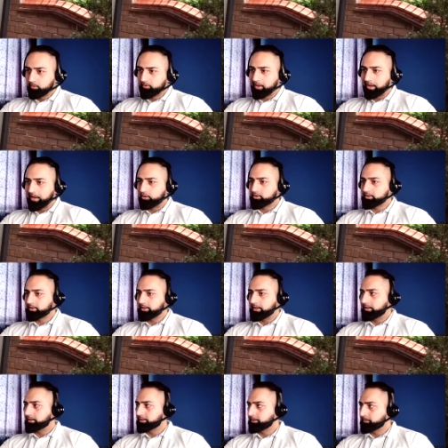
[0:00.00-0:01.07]
the house at the
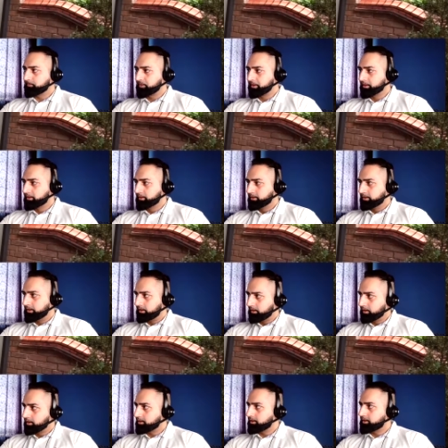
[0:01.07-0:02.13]
end. I
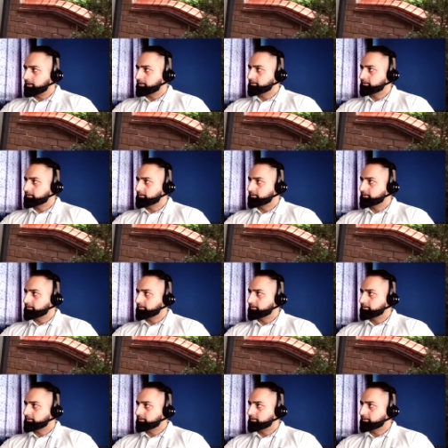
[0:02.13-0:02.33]
like that.